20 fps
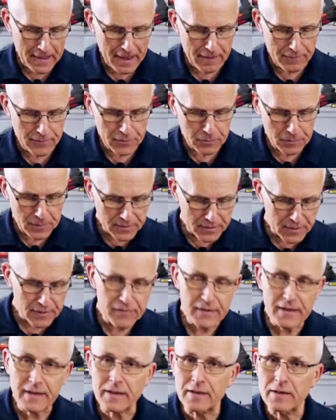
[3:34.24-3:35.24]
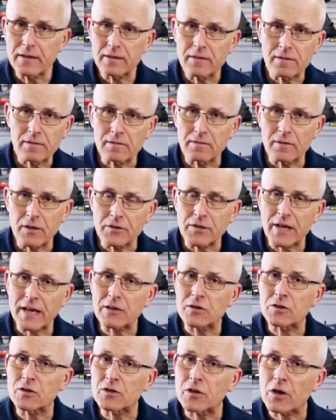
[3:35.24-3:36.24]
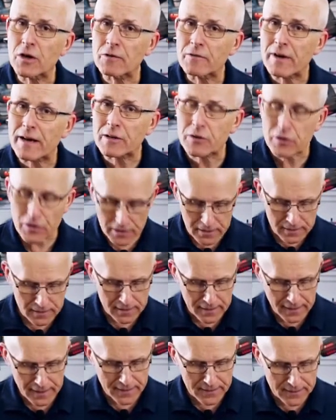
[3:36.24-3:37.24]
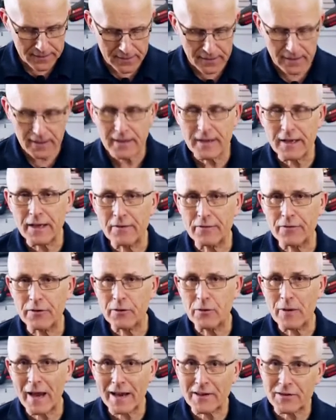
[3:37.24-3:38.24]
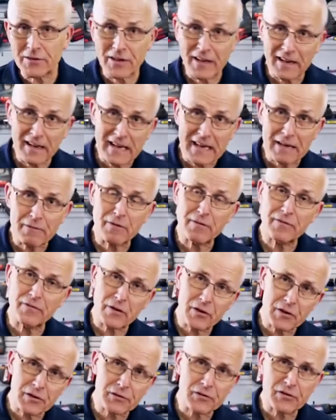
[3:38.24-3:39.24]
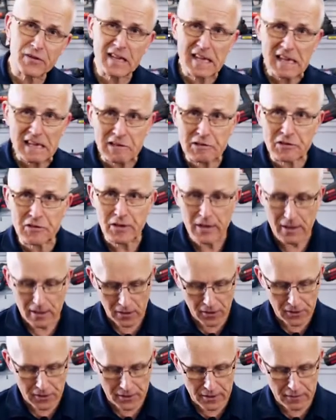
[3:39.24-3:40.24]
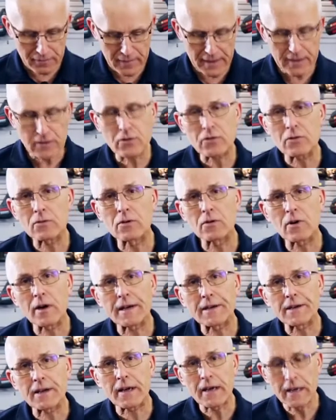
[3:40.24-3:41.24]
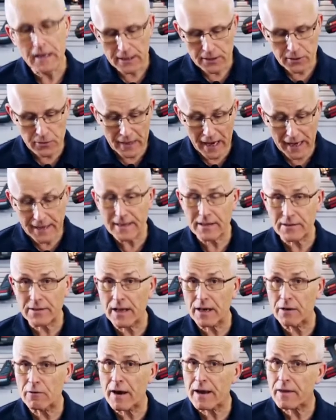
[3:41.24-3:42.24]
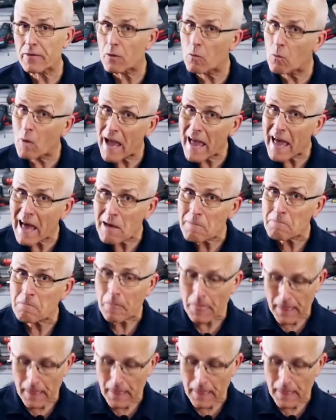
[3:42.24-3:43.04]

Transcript: have a specific rotation direction, and if you accidentally reverse these on a conventional grinder, you can accelerate the wear,